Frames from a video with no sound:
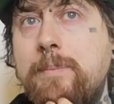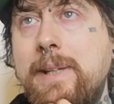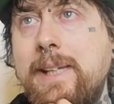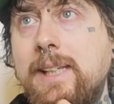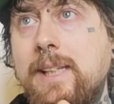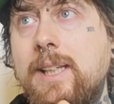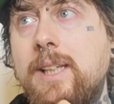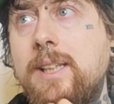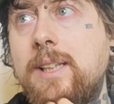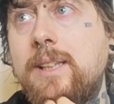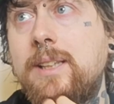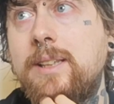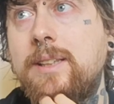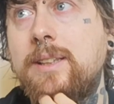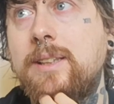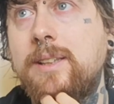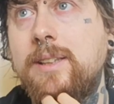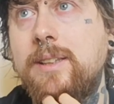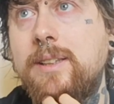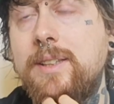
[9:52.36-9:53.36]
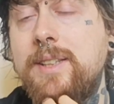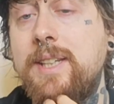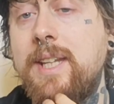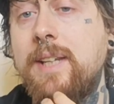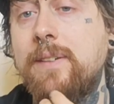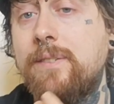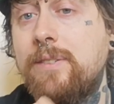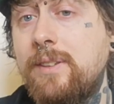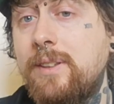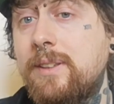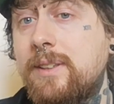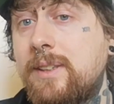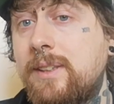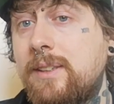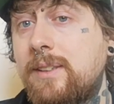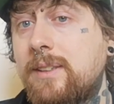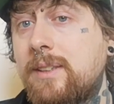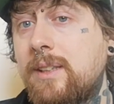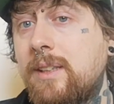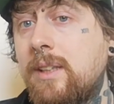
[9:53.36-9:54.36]
big
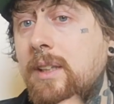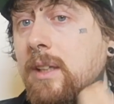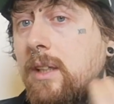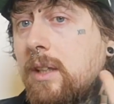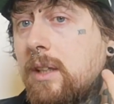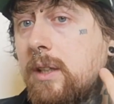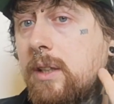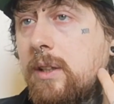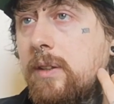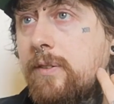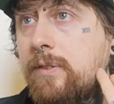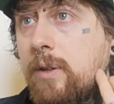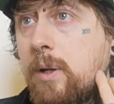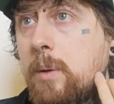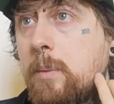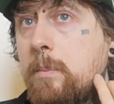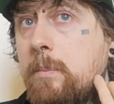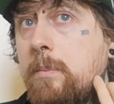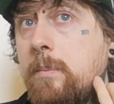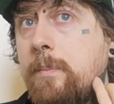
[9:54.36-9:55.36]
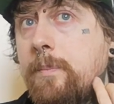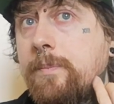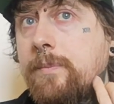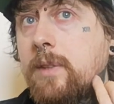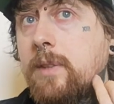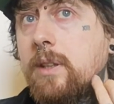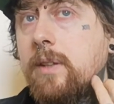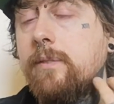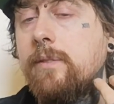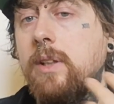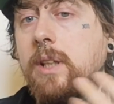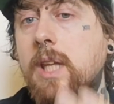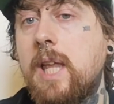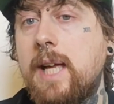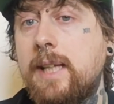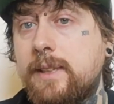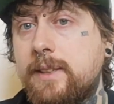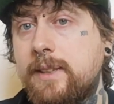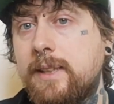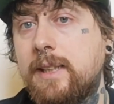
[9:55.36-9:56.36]
differences from the
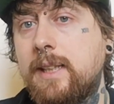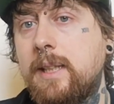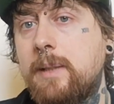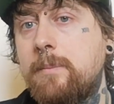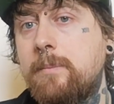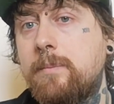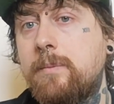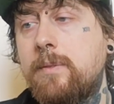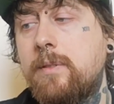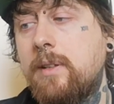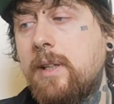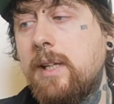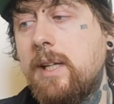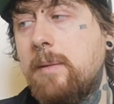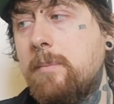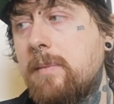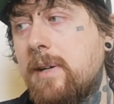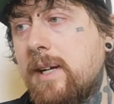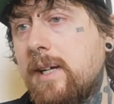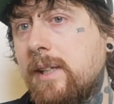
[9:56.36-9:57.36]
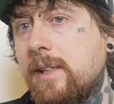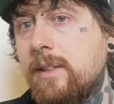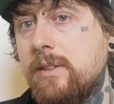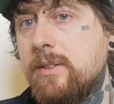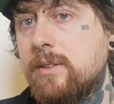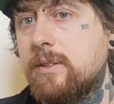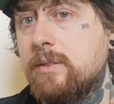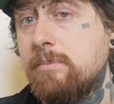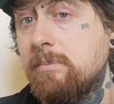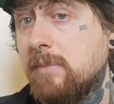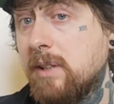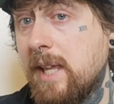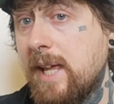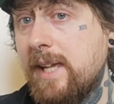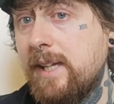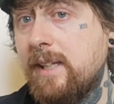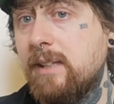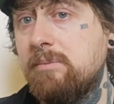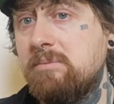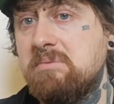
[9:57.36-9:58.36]
last time I just let
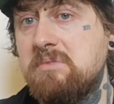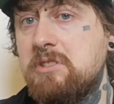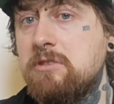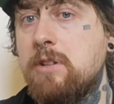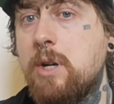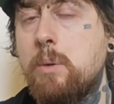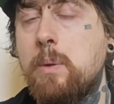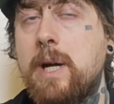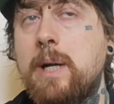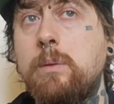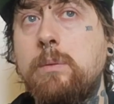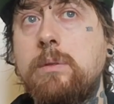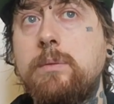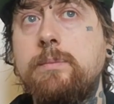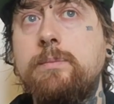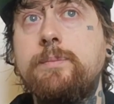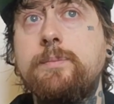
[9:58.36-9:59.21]
it grow out.